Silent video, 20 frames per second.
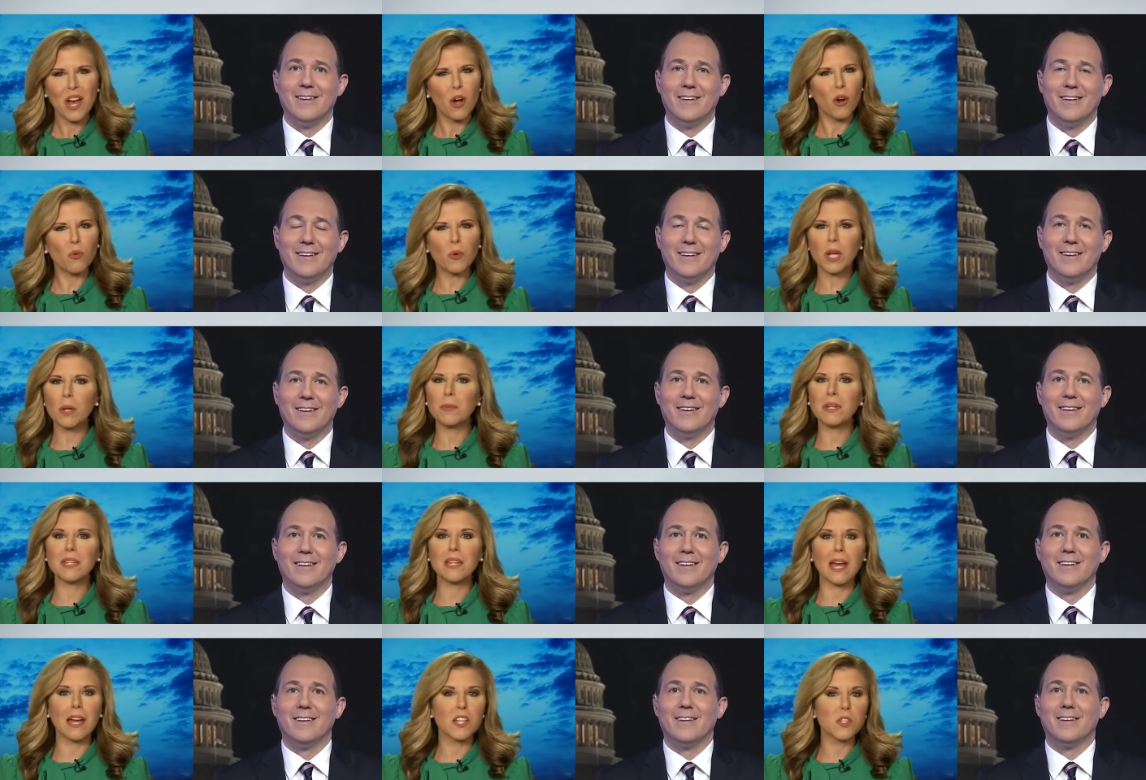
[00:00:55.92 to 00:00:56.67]
Speaker 1: Well,
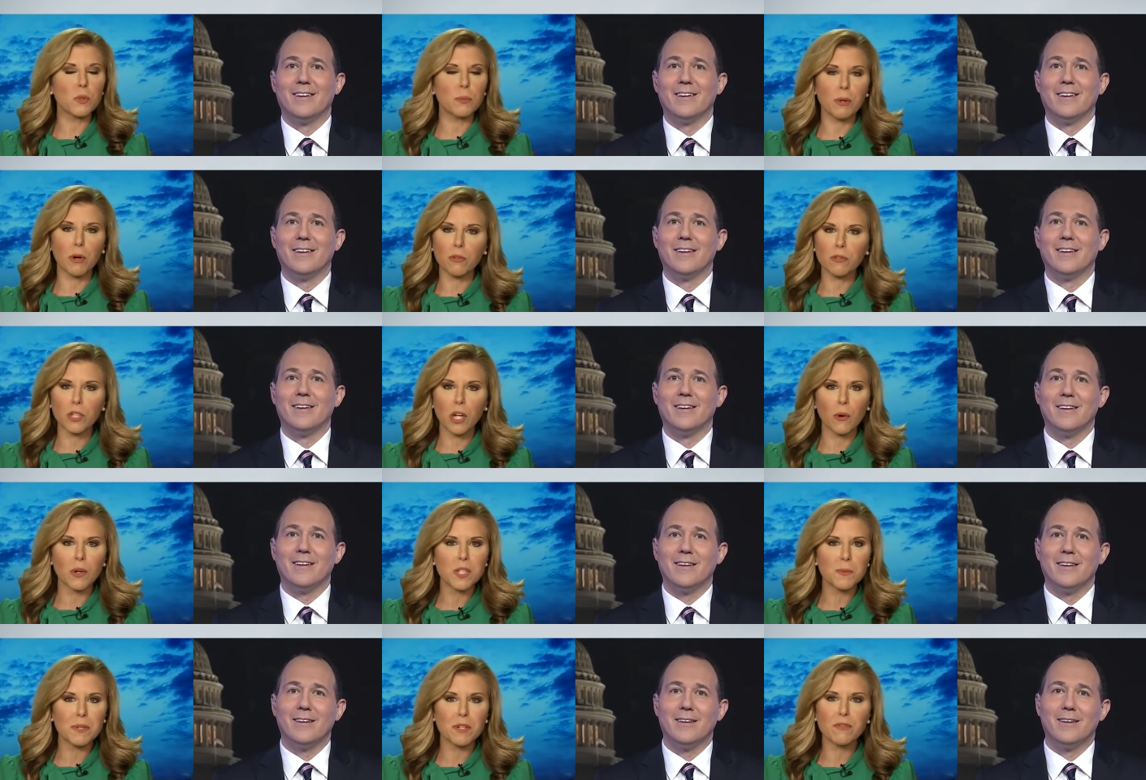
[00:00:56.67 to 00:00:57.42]
Raymond, as we both know,
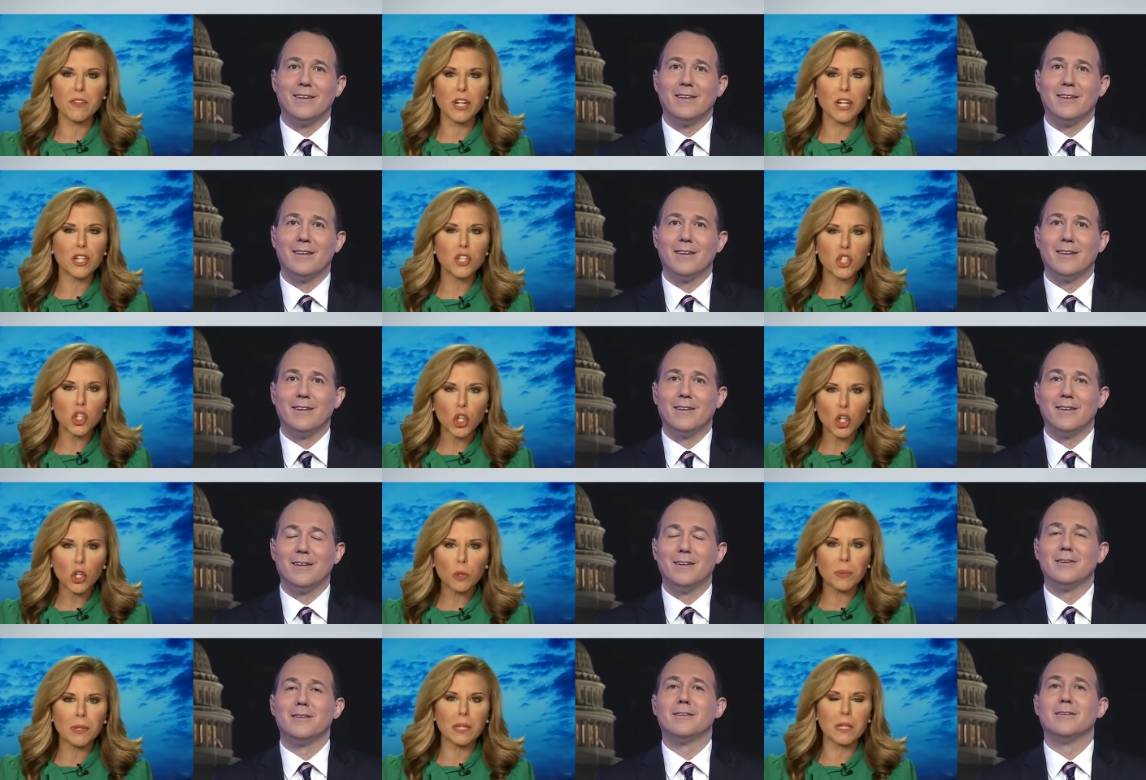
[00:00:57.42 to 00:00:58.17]
it's been a very
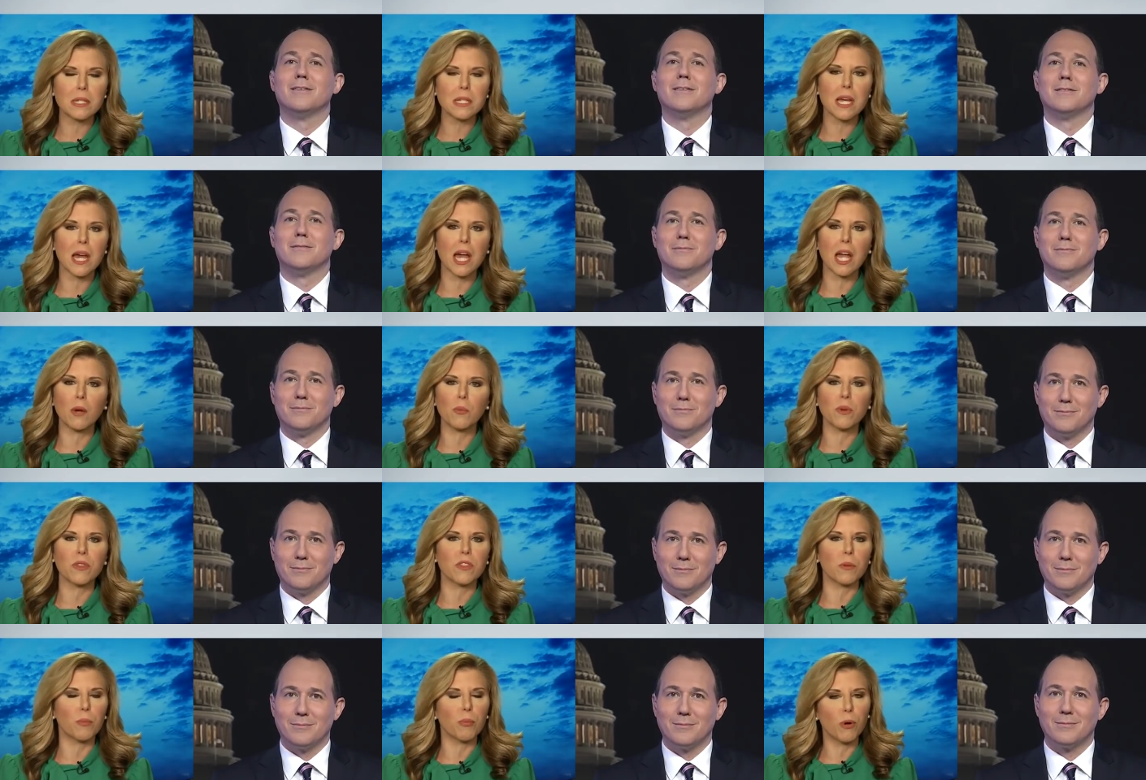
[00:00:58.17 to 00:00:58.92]
turbulent time
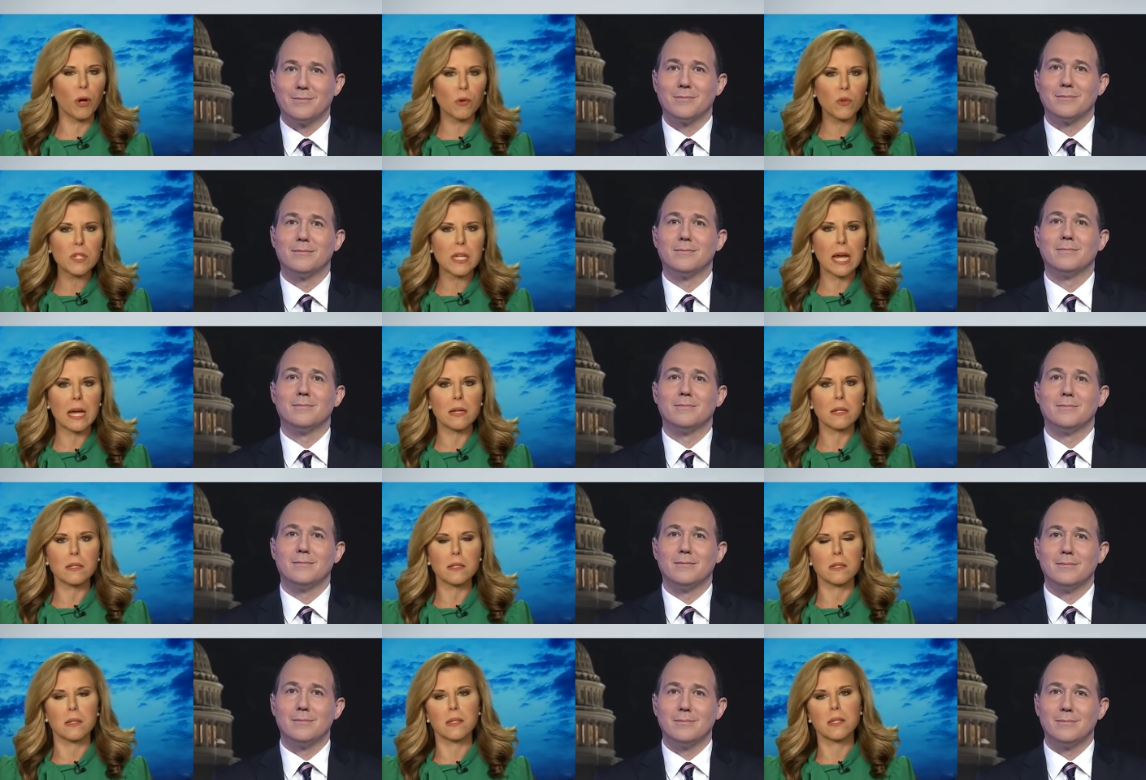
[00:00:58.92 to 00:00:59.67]
with the
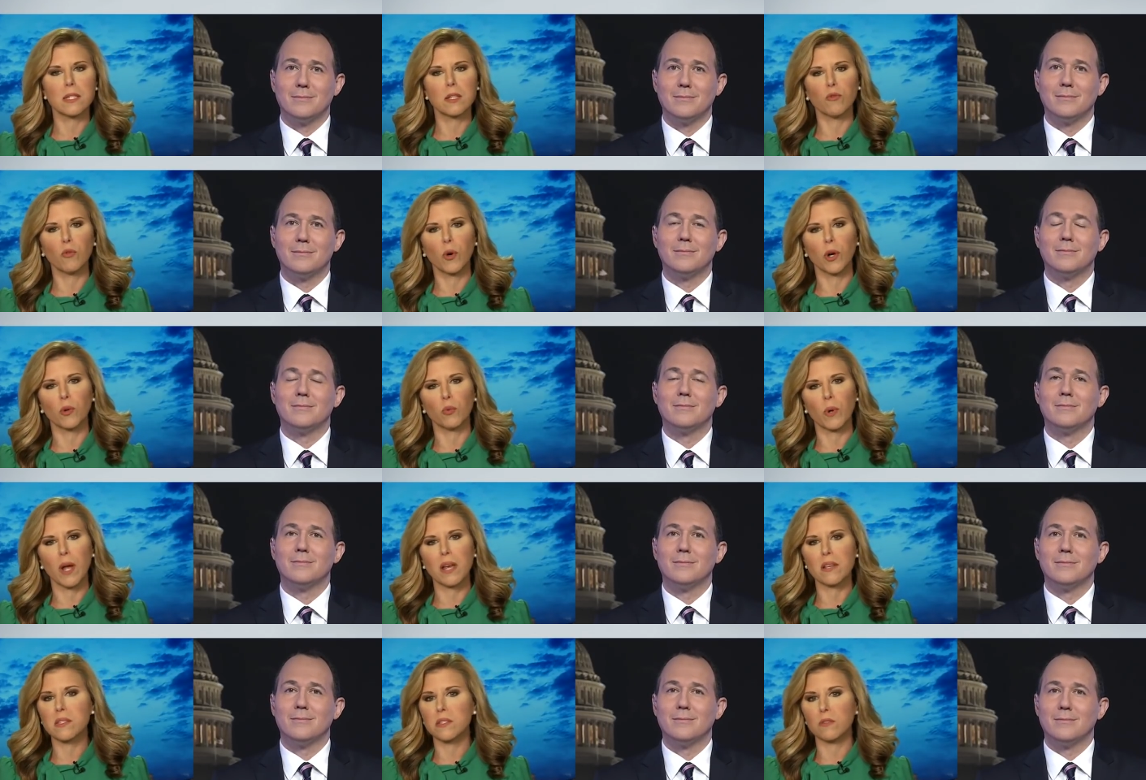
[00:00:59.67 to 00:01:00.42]
protests and civil
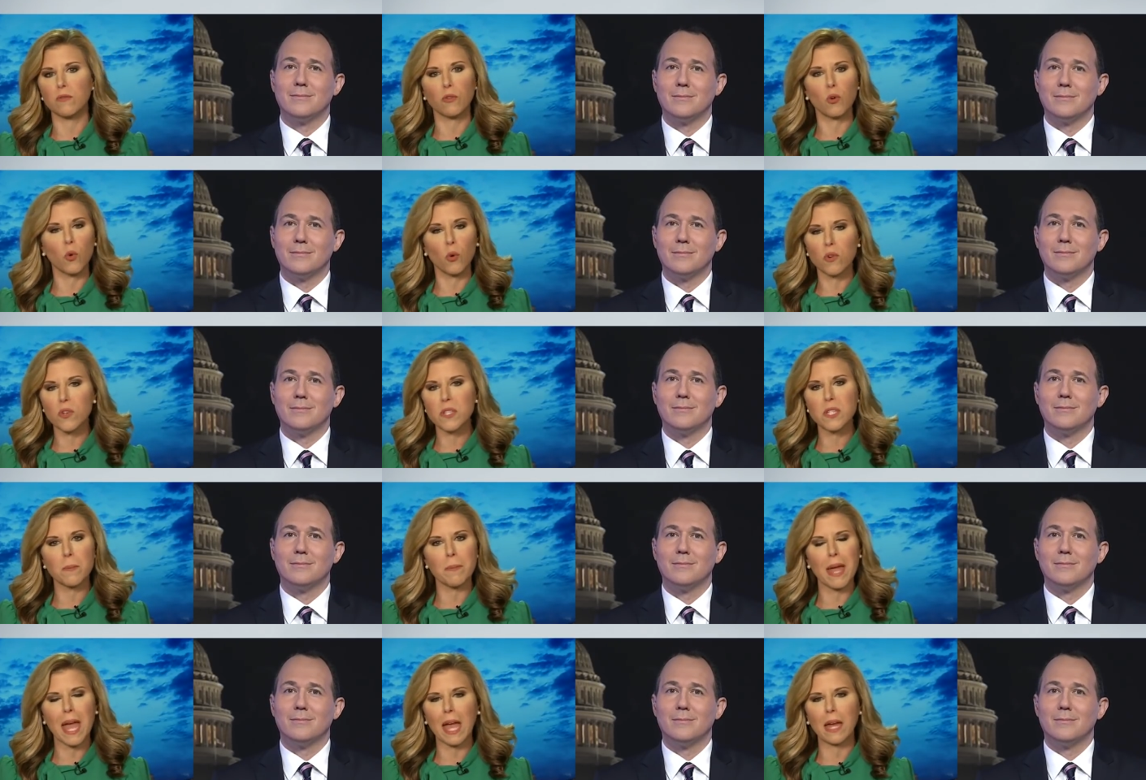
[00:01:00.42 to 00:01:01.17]
unrest and, of course,
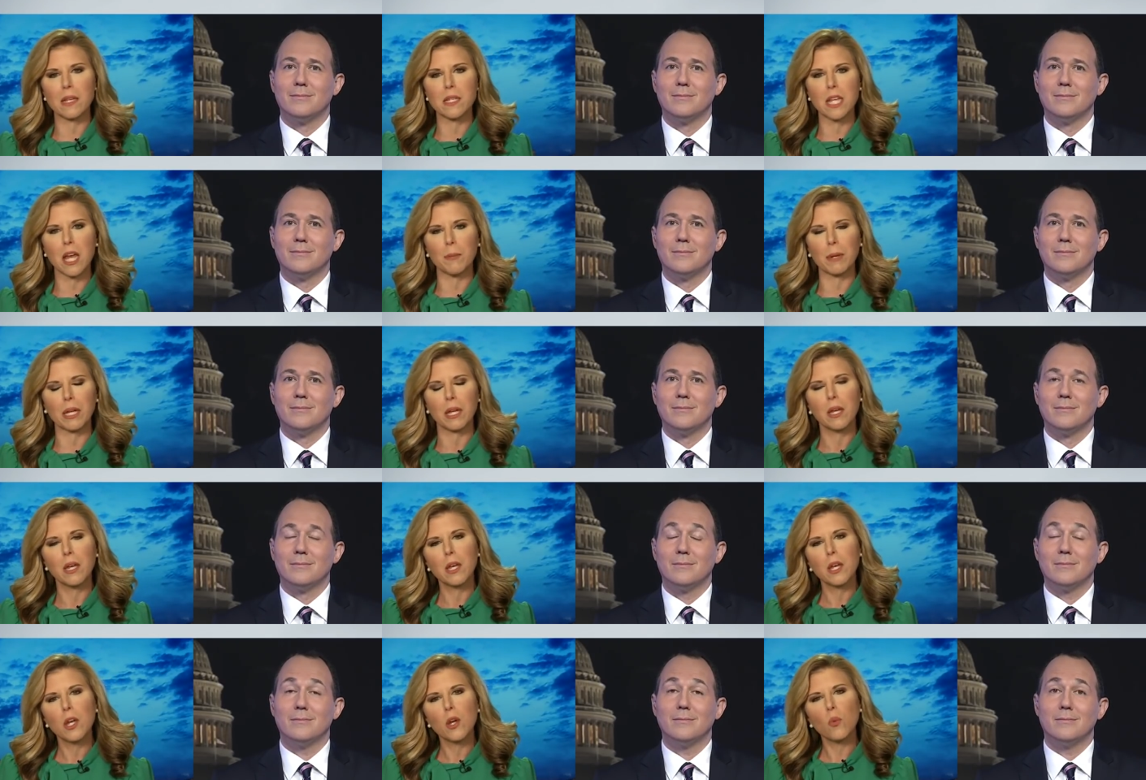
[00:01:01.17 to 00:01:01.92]
the pandemic.
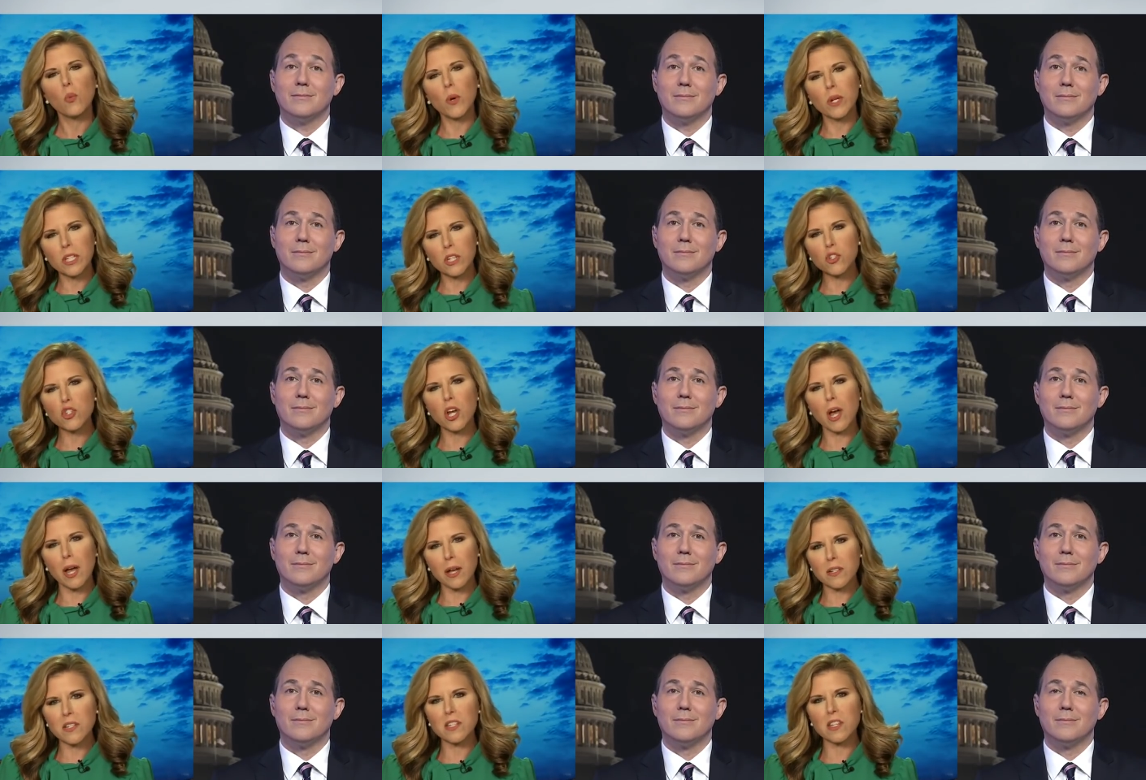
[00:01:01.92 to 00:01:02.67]
When you
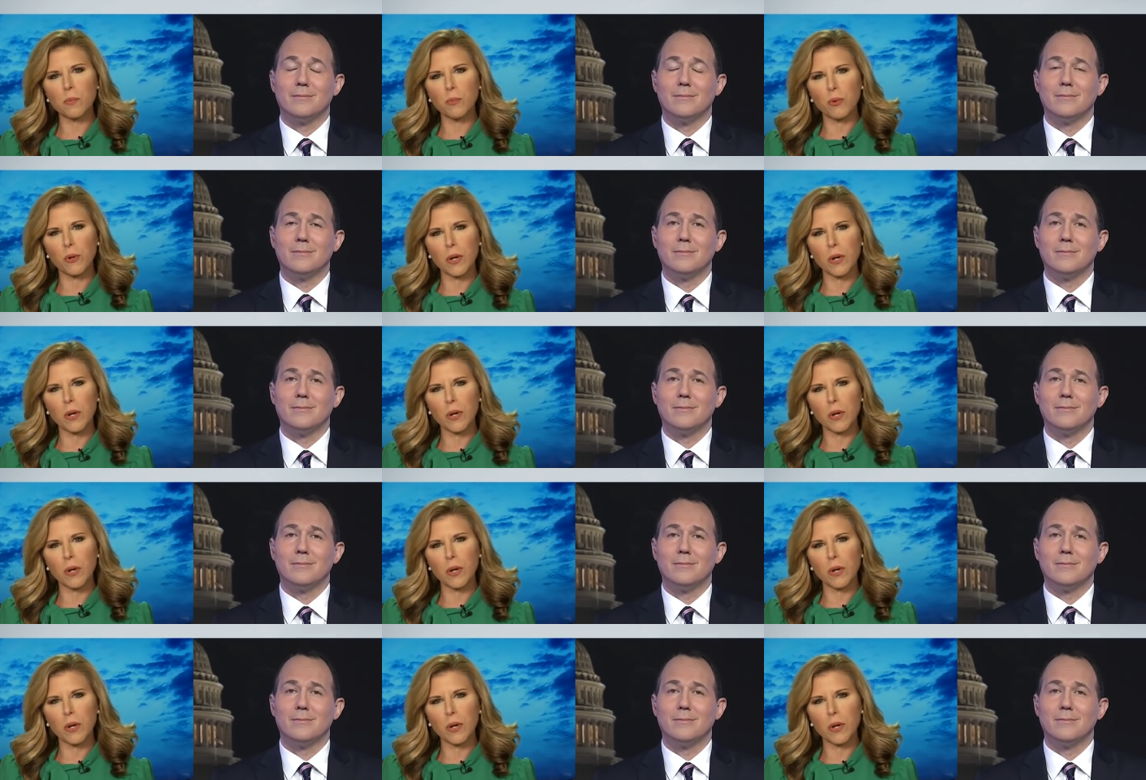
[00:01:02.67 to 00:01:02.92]
talked to the